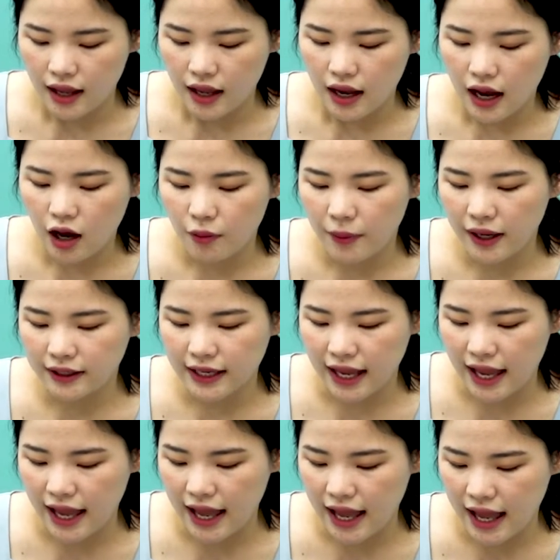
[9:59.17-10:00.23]
How about
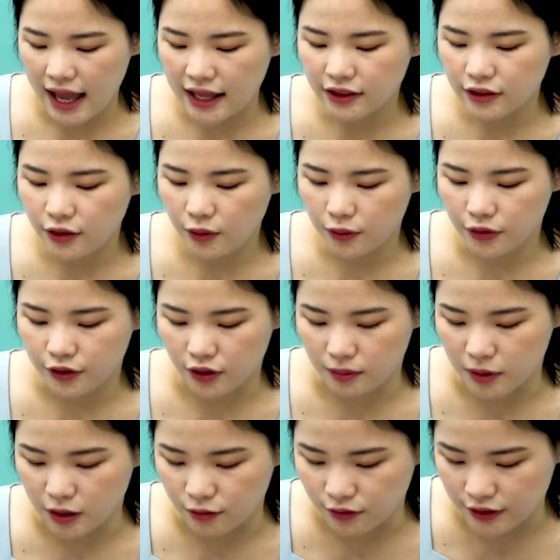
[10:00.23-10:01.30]

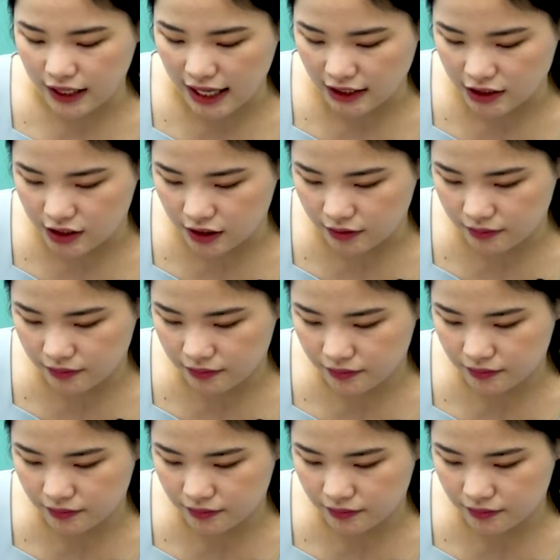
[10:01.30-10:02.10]
endothermic reaction?